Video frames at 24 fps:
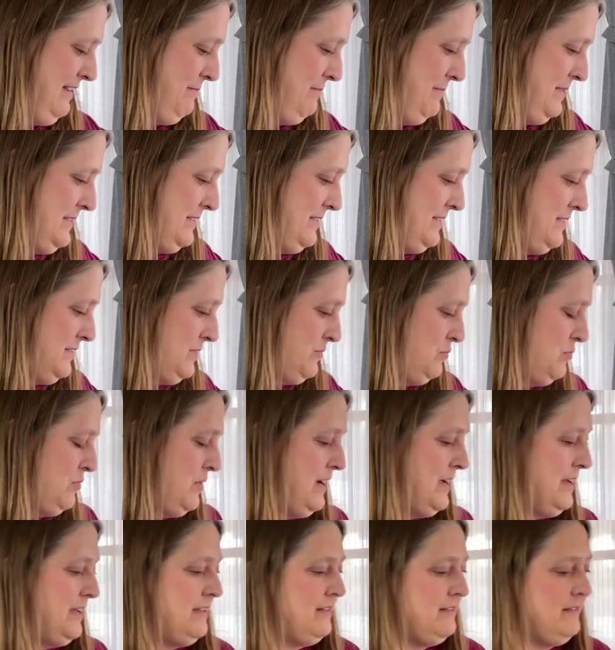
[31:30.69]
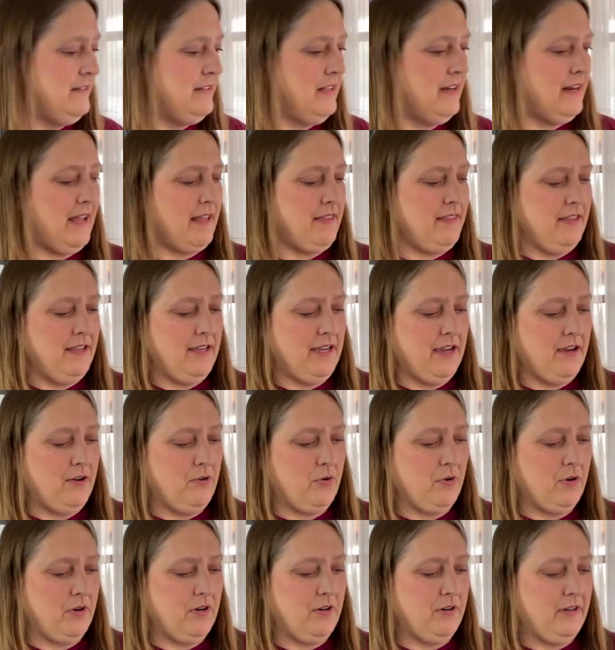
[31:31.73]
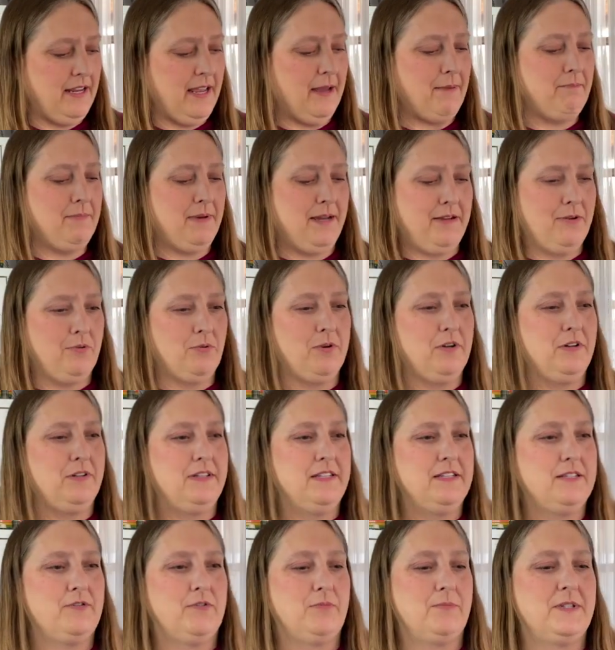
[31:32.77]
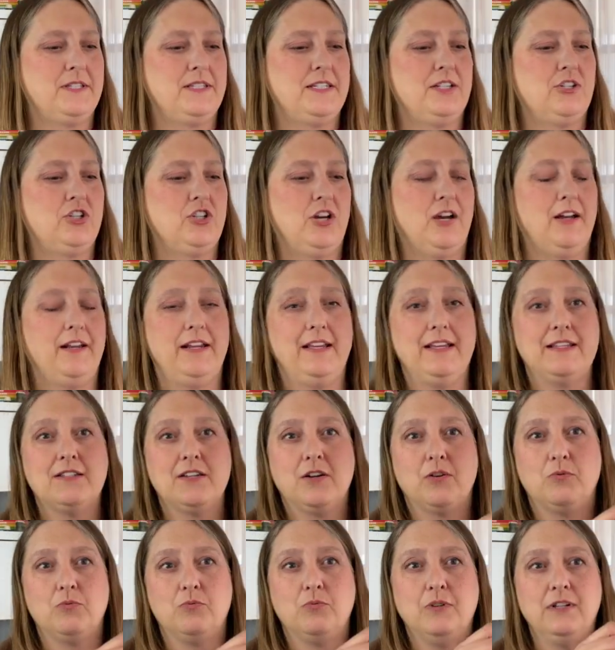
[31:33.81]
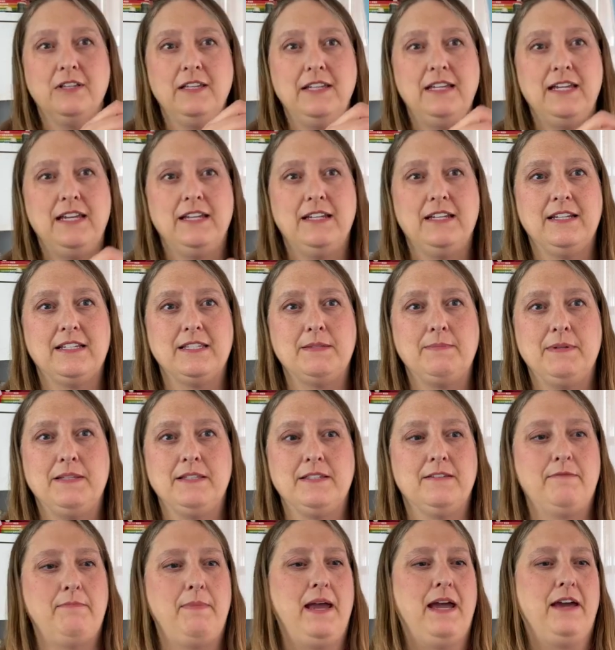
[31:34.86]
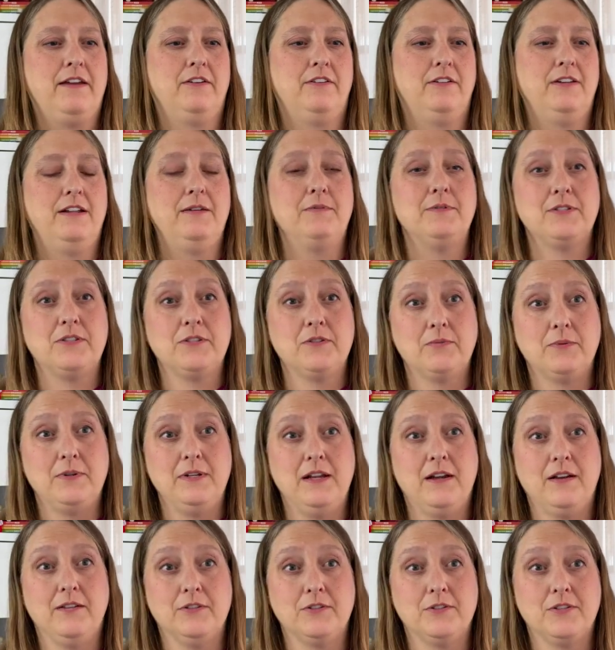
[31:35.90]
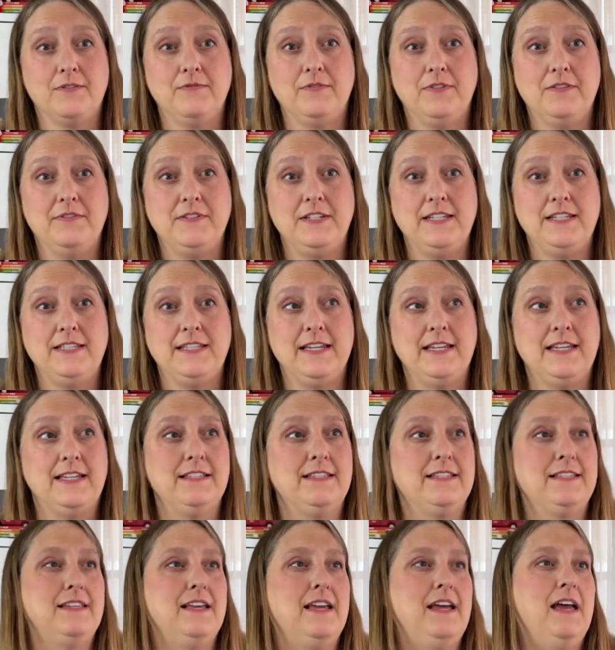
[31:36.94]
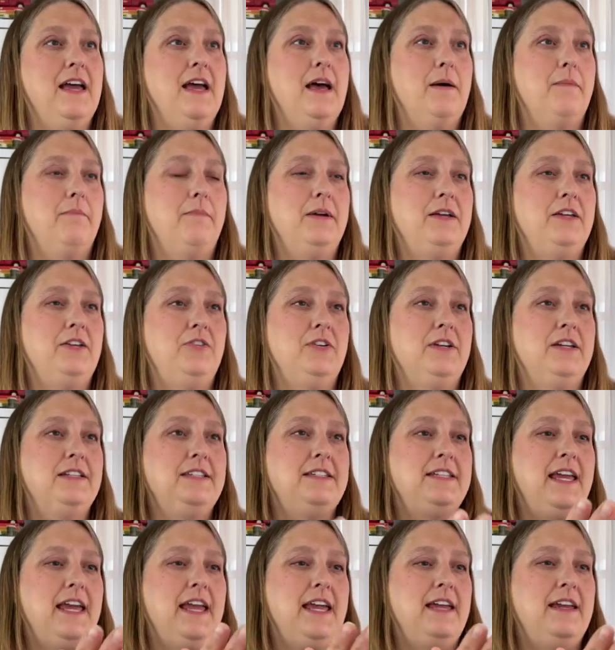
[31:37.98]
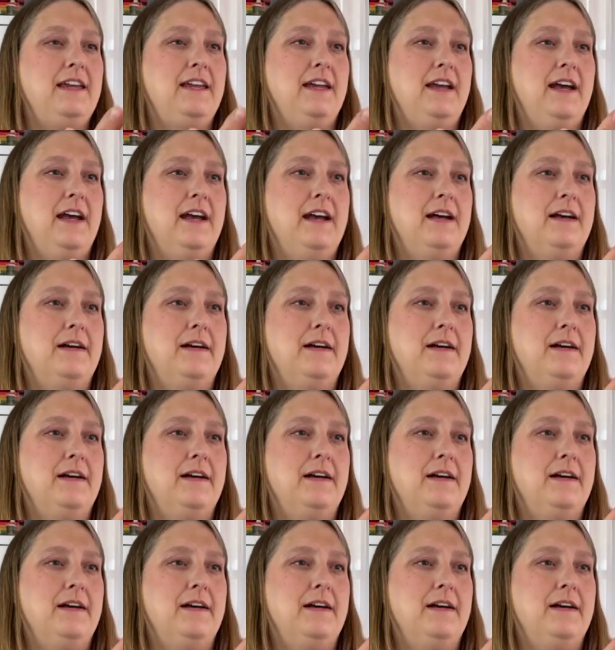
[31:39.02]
This is one that I think I ordered. Yeah, I ordered this from Stitch On. It's a really inexpensive pattern. It was $3.50, but you can take,